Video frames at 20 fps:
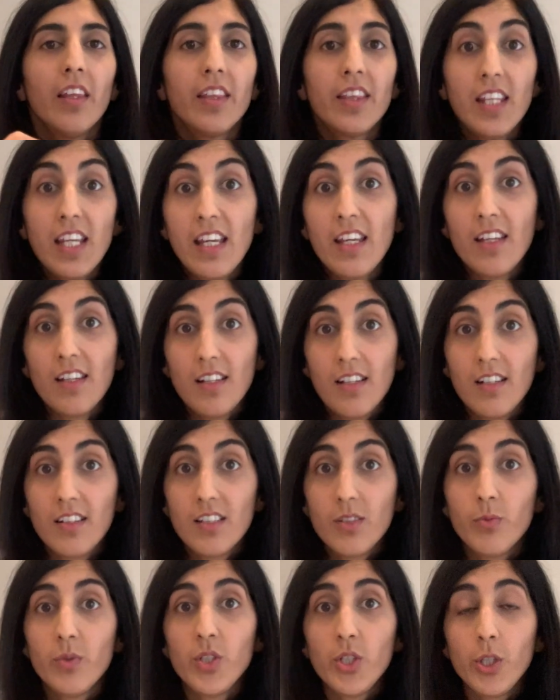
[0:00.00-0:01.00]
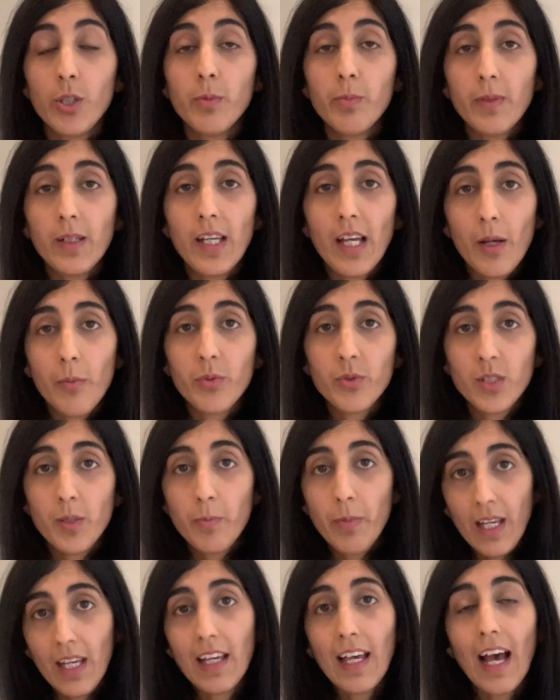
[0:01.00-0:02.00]
things would you be able to
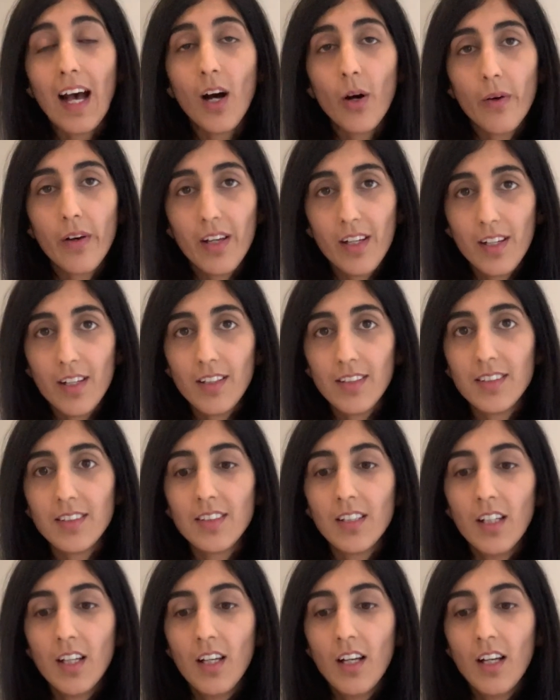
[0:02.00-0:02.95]
pick out as